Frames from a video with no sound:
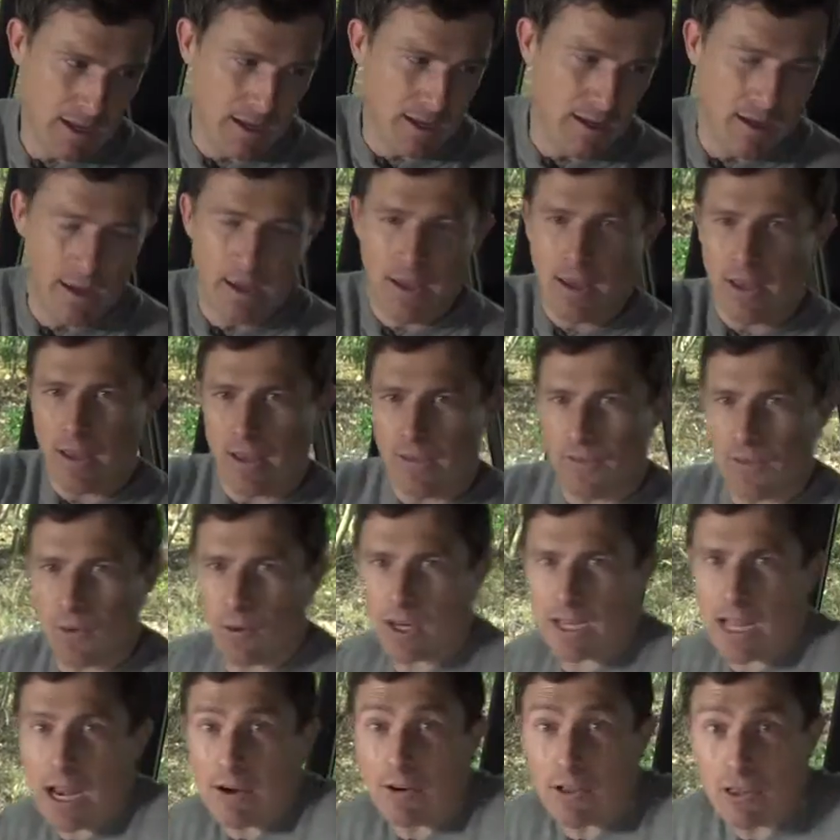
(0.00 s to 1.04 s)
If you want
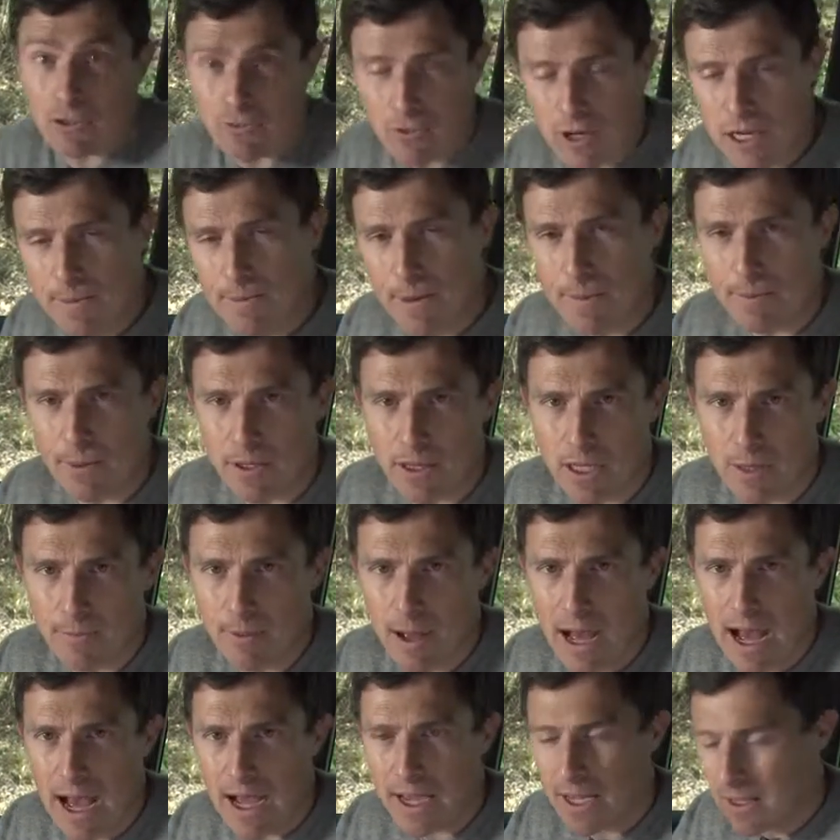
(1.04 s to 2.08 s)
to carry three people in the
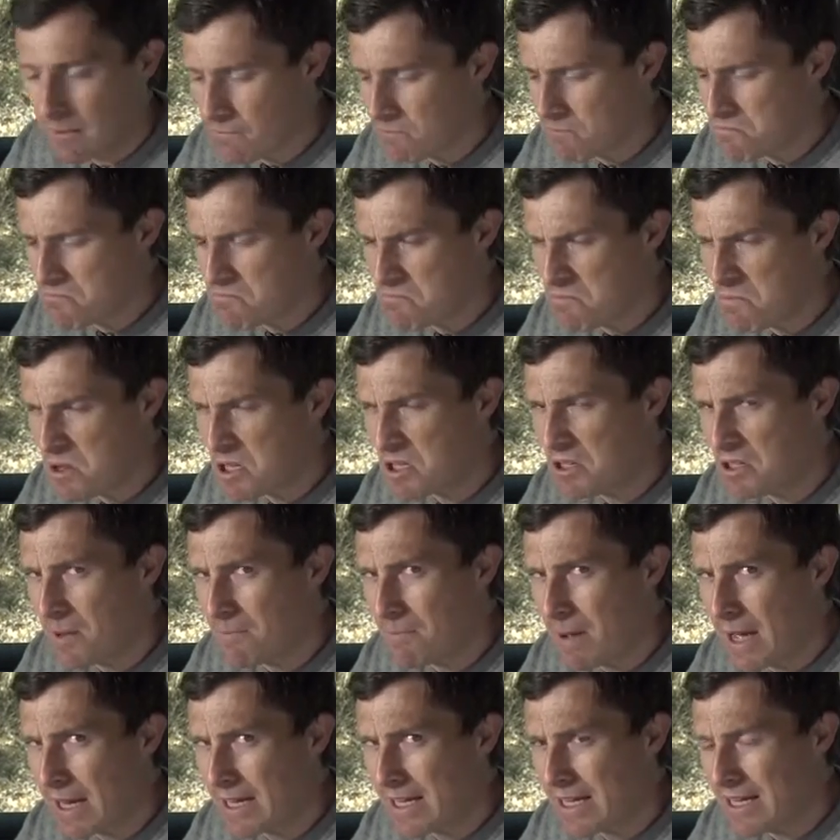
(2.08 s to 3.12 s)
back, it's not that
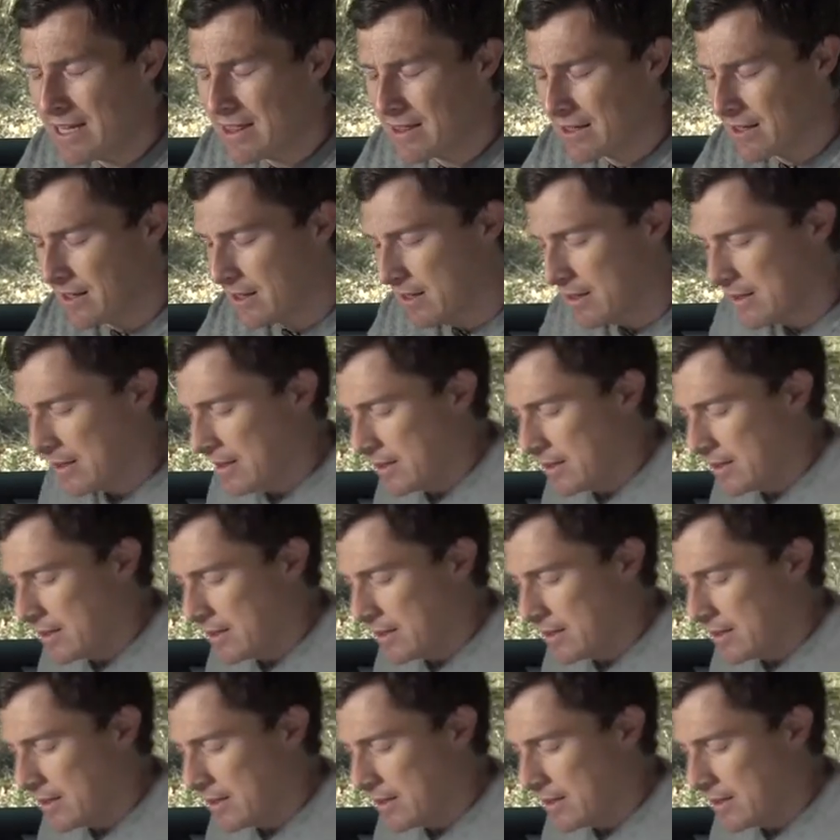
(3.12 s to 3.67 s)
bad either.